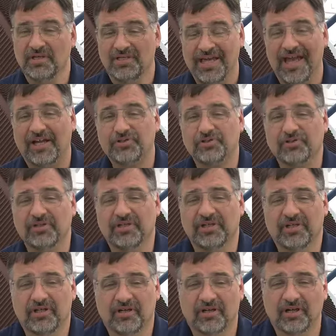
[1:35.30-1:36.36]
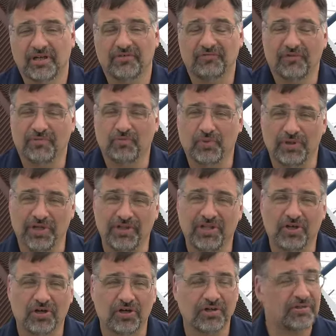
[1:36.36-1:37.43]
naturally occurring from within
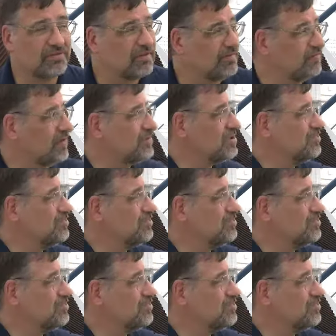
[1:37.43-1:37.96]
the Earth and from